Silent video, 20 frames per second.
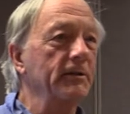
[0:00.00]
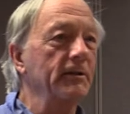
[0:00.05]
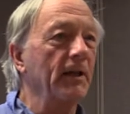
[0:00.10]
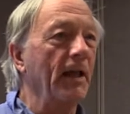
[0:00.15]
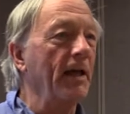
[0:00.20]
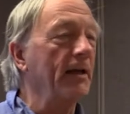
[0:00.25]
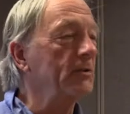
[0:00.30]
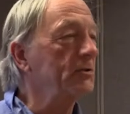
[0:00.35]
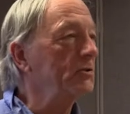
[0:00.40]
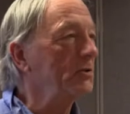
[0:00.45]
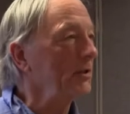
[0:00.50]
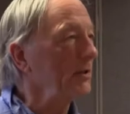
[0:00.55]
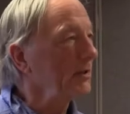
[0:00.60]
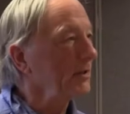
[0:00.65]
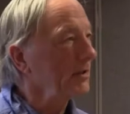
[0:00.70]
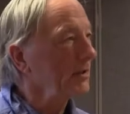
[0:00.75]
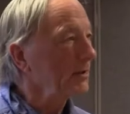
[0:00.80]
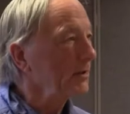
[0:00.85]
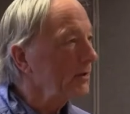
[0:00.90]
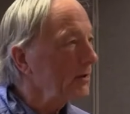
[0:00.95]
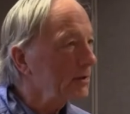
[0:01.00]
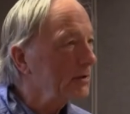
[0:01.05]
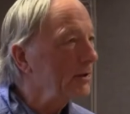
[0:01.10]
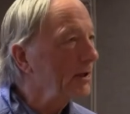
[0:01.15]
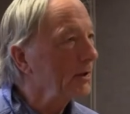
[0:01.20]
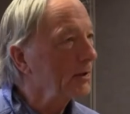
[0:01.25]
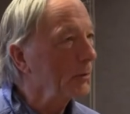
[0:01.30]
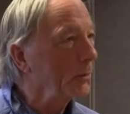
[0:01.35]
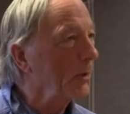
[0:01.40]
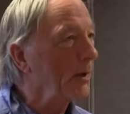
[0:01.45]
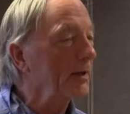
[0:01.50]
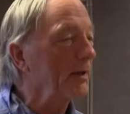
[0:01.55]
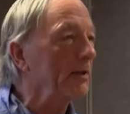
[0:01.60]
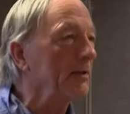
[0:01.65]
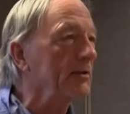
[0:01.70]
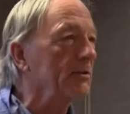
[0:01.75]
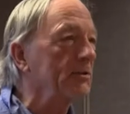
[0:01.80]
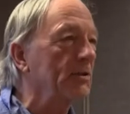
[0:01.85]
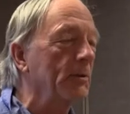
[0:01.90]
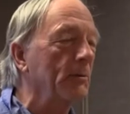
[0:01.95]
last year and looked in the window
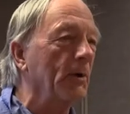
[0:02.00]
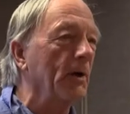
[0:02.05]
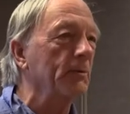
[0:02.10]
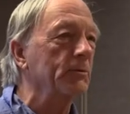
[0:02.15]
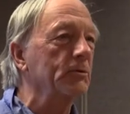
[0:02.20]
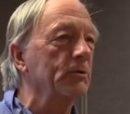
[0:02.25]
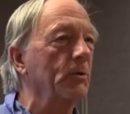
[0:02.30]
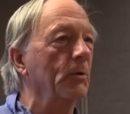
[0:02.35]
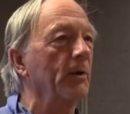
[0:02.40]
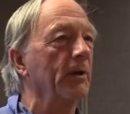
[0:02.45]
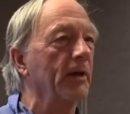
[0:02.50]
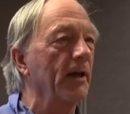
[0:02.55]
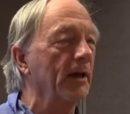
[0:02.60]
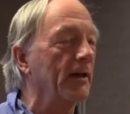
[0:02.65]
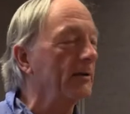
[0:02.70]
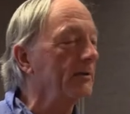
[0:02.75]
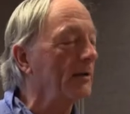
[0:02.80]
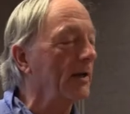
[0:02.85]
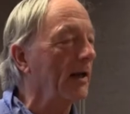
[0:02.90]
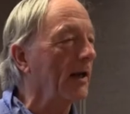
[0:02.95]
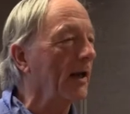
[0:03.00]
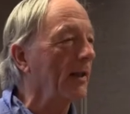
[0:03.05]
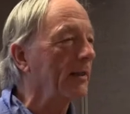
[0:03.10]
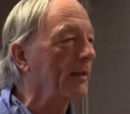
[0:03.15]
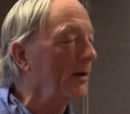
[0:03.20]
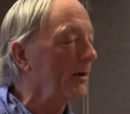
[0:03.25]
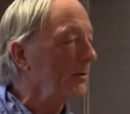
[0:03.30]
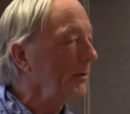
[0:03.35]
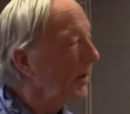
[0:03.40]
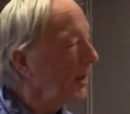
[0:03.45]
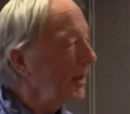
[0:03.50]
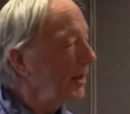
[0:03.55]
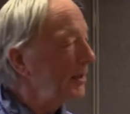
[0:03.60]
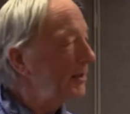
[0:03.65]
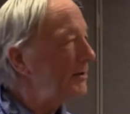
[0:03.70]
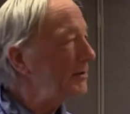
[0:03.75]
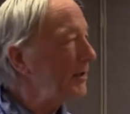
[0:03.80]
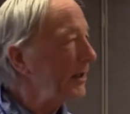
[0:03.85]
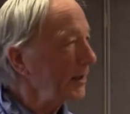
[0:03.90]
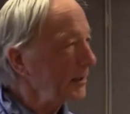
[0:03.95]
to see what was going on. And I thought,
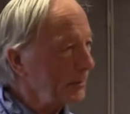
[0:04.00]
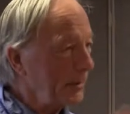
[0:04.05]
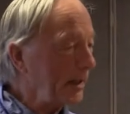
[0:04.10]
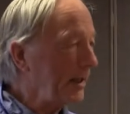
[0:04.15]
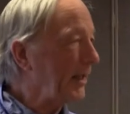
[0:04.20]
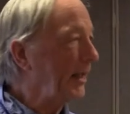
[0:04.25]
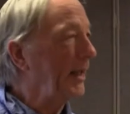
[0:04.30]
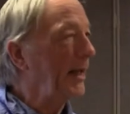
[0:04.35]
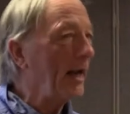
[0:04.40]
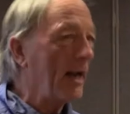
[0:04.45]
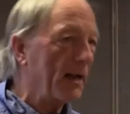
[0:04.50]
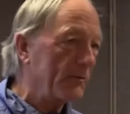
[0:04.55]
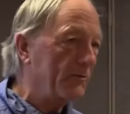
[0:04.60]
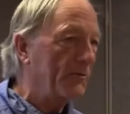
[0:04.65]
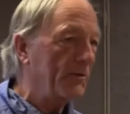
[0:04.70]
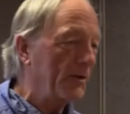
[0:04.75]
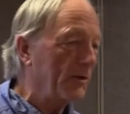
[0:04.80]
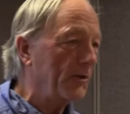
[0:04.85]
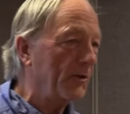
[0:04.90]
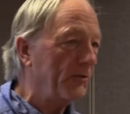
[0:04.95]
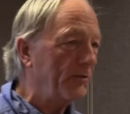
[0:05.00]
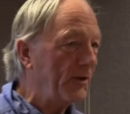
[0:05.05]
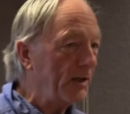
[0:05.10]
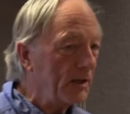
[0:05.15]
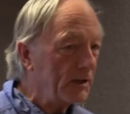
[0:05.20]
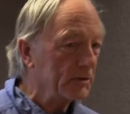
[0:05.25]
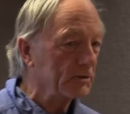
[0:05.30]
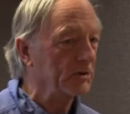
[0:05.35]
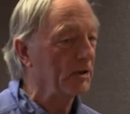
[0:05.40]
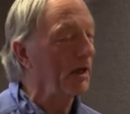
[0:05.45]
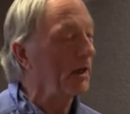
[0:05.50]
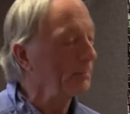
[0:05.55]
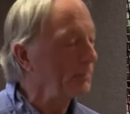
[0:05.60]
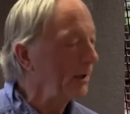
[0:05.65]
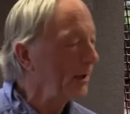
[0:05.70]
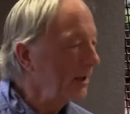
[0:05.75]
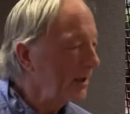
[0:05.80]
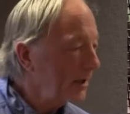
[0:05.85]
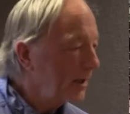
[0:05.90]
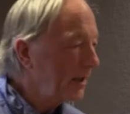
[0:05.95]
he's telling me to get out and fill the feeders up,
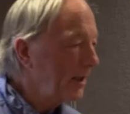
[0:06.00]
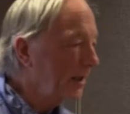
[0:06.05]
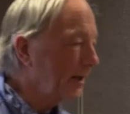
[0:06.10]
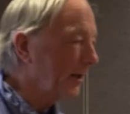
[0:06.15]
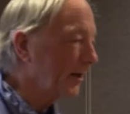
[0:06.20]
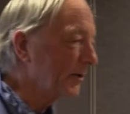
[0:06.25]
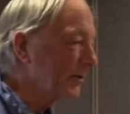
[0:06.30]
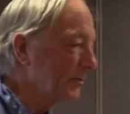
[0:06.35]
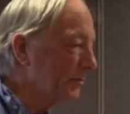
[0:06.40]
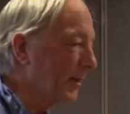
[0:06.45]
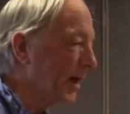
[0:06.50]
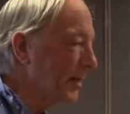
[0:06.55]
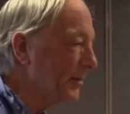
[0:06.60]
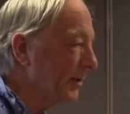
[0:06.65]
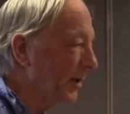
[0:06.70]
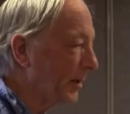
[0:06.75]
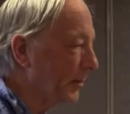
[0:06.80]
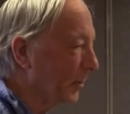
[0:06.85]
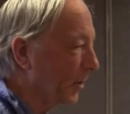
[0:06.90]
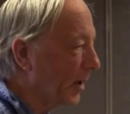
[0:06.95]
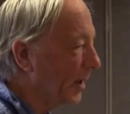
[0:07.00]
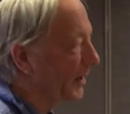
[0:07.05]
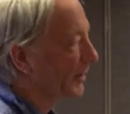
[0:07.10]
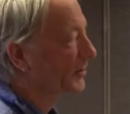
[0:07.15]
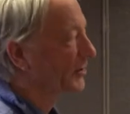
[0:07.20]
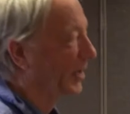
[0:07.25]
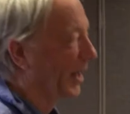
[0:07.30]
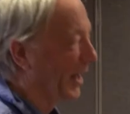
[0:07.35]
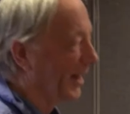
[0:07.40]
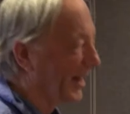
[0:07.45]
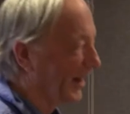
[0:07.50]
you know, and maybe he was.